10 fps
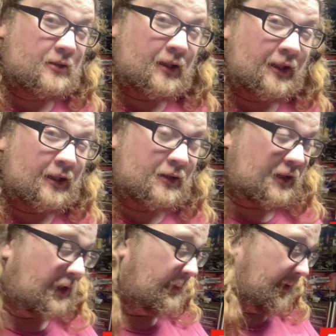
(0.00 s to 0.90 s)
right now.
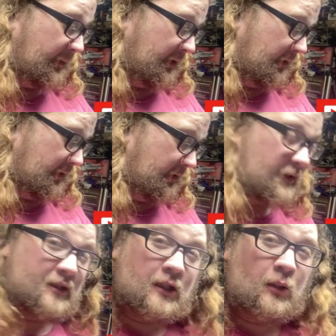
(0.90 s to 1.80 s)
Kind of makes me
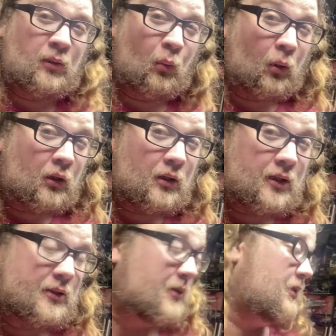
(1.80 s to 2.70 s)
just not want to work on it.